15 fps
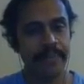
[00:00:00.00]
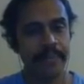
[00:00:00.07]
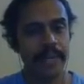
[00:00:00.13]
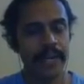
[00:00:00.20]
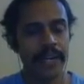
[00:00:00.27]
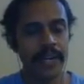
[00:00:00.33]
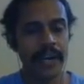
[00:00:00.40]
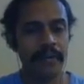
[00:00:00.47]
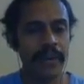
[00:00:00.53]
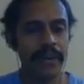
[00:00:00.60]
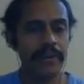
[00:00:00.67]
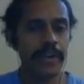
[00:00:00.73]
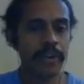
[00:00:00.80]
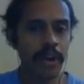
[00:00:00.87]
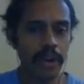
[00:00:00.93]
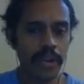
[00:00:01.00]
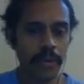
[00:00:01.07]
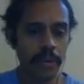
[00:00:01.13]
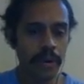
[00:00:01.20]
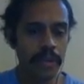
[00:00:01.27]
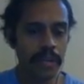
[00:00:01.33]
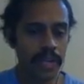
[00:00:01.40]
But when you are talking
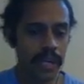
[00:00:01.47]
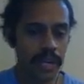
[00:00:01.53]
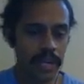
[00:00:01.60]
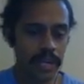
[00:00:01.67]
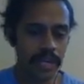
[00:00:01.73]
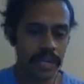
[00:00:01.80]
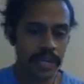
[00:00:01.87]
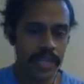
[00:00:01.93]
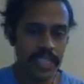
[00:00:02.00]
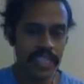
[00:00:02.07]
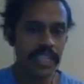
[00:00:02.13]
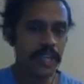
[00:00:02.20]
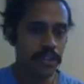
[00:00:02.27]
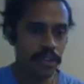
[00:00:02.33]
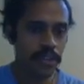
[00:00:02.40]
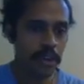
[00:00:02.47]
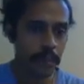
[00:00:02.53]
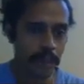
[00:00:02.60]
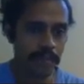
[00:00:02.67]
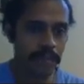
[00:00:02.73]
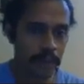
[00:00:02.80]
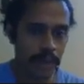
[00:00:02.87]
about Eastern Europe
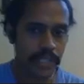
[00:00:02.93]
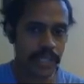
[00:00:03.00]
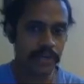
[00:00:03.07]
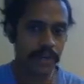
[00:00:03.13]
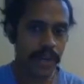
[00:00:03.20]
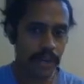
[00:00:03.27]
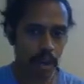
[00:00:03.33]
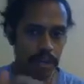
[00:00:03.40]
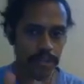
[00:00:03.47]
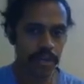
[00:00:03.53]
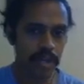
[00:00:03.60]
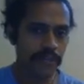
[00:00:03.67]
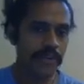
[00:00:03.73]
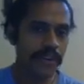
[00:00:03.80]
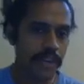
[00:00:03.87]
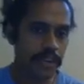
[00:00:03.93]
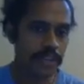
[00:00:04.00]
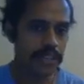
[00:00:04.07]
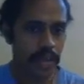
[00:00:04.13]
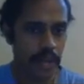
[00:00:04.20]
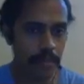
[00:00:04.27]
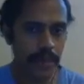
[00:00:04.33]
influence, were you also referring to
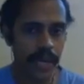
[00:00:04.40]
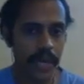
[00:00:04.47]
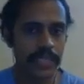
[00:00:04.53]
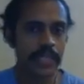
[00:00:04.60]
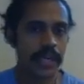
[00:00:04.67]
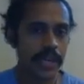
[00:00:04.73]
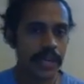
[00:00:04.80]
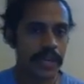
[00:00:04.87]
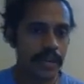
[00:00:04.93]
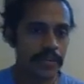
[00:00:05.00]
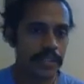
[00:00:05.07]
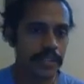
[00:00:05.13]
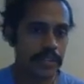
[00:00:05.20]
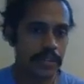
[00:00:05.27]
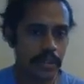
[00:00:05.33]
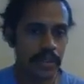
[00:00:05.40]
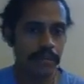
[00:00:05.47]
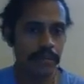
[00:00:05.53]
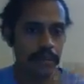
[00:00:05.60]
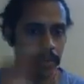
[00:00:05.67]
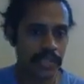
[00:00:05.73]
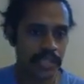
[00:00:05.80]
Serbia as a country which
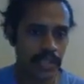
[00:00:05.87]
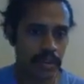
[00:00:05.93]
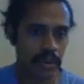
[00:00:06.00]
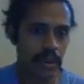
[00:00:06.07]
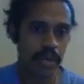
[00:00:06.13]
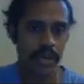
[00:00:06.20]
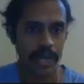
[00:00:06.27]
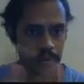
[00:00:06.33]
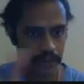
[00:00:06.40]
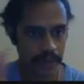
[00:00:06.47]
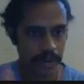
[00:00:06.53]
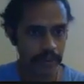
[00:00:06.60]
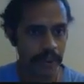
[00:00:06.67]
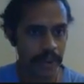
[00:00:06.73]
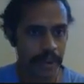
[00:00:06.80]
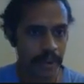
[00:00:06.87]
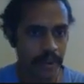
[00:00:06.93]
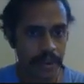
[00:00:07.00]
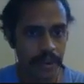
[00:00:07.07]
influenced the dog in a different way?